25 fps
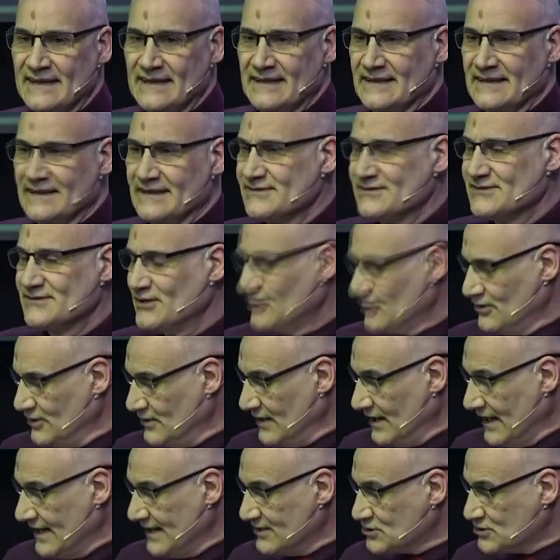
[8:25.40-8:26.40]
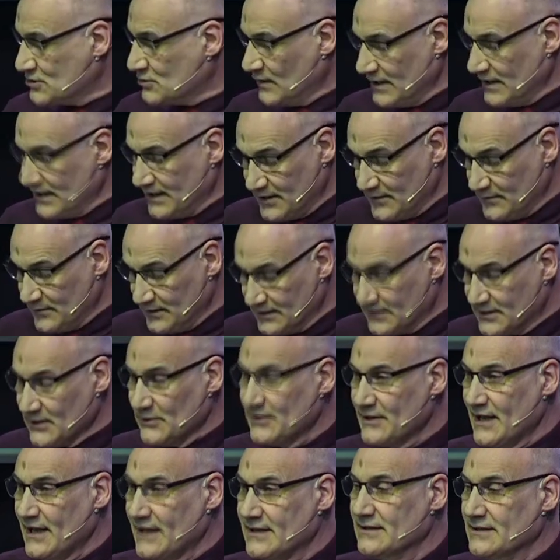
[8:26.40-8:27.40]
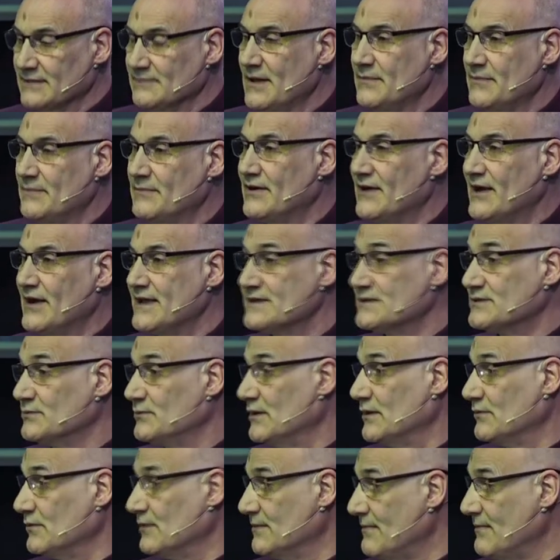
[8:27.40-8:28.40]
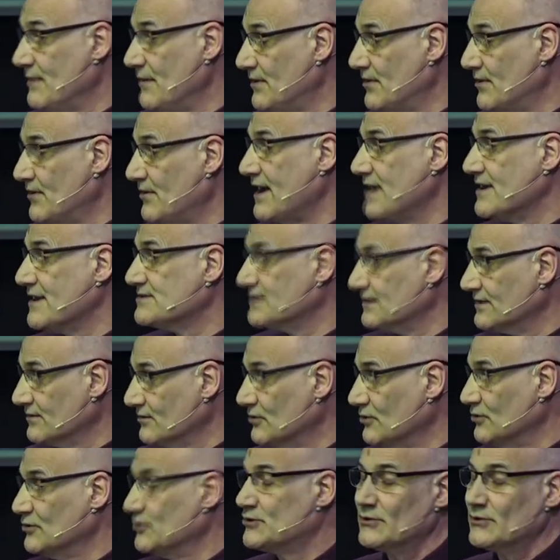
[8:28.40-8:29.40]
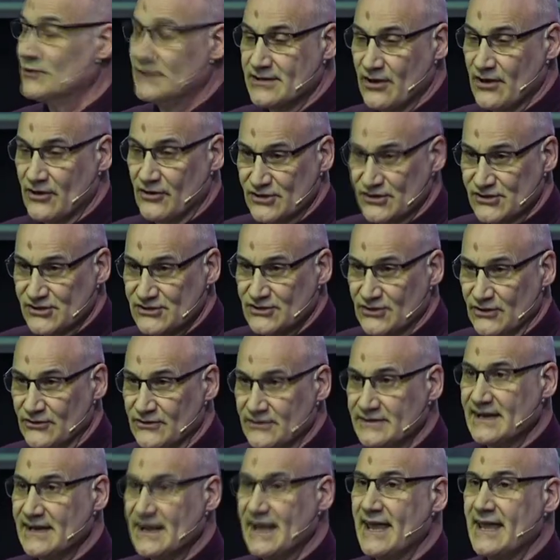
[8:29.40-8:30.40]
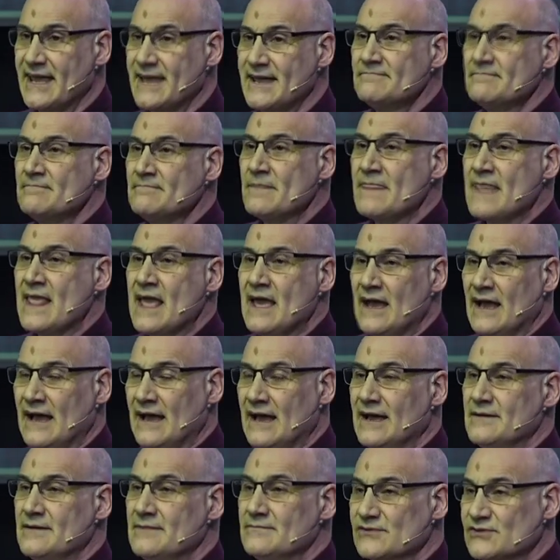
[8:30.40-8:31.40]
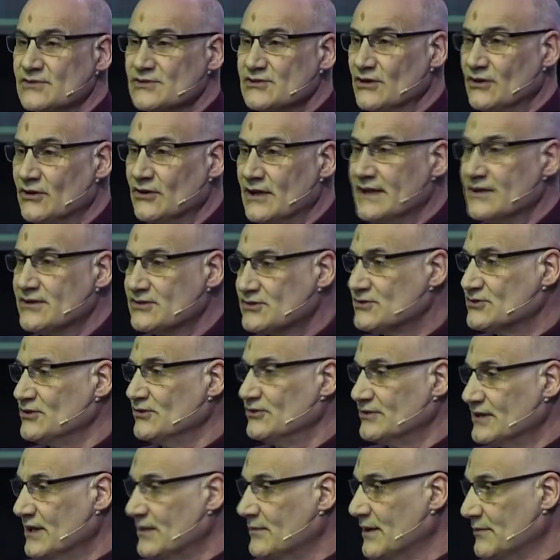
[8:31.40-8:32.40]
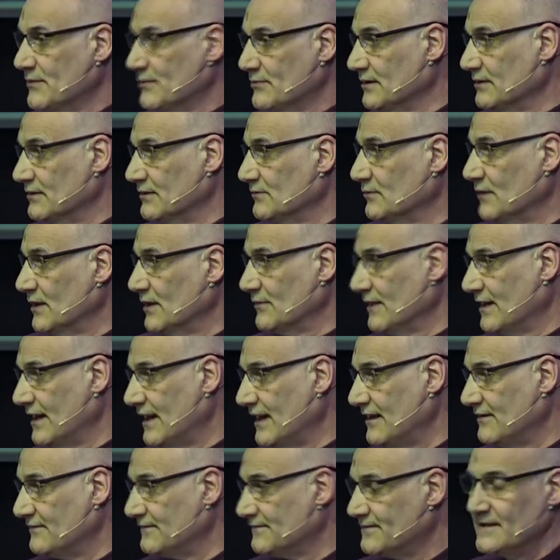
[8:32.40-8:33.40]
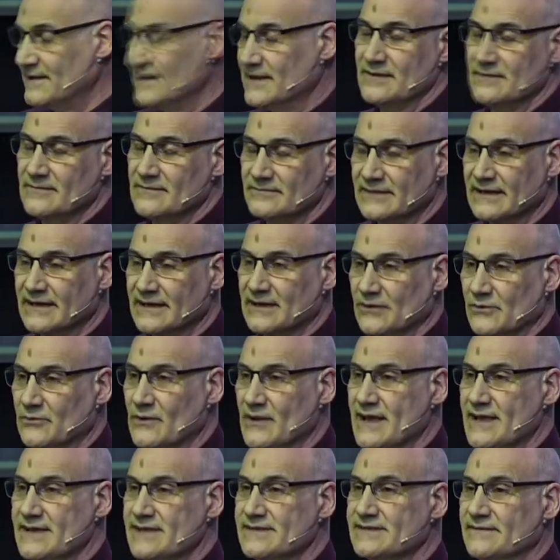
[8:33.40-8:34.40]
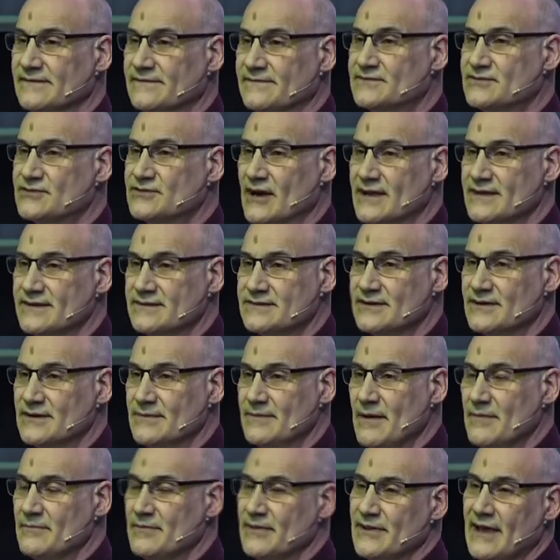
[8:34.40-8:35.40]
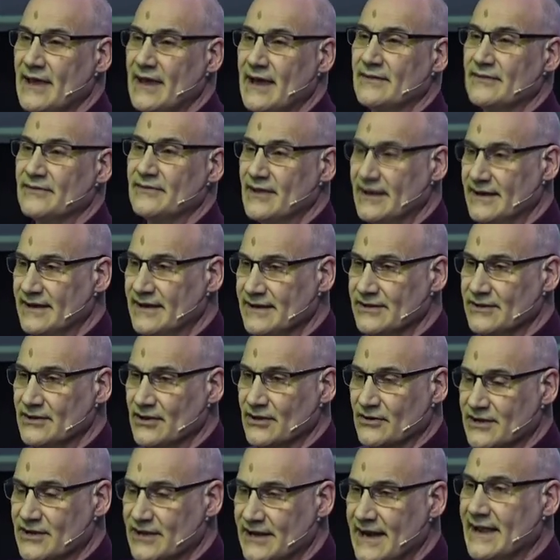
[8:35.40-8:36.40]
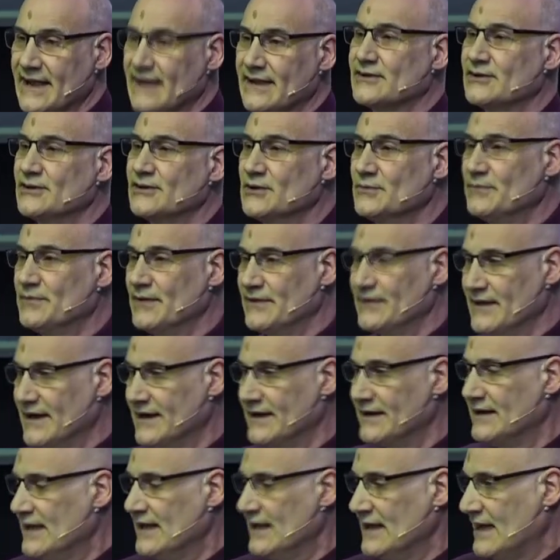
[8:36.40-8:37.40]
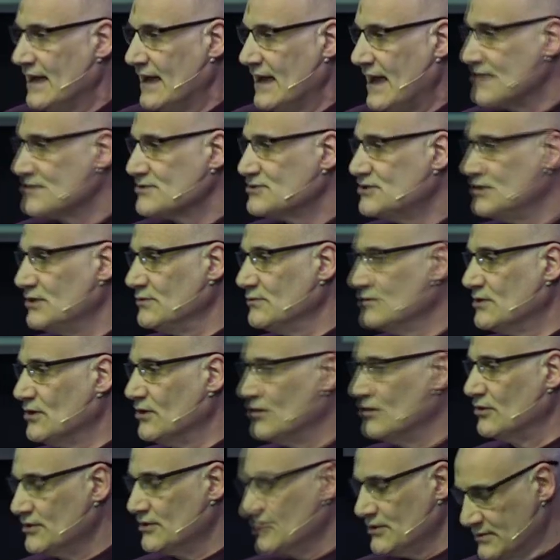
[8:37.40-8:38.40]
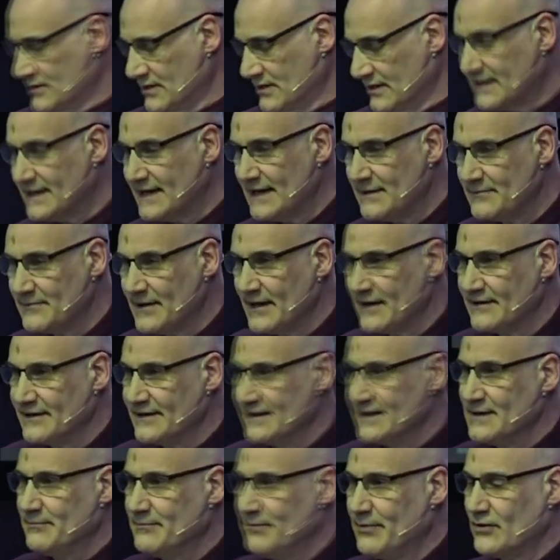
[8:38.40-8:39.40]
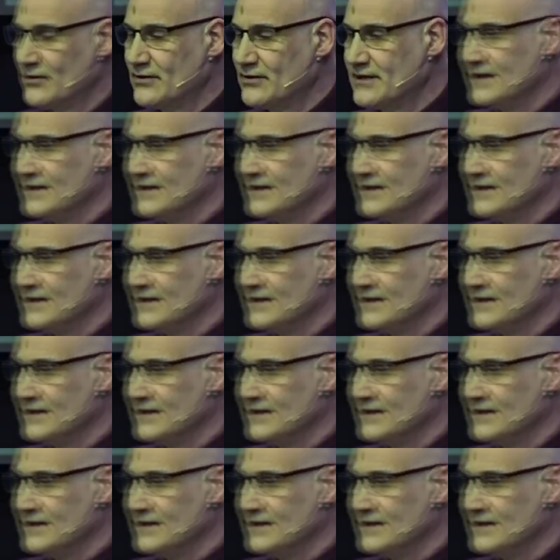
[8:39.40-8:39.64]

So each week you will do that. You'll memorize it. We will memorize it and go through it on a Sunday. Um, so each Sunday we will we will have uh, little ways of trying to remember that. Then in your connect group, and then as you go, you can keep that in your pocket.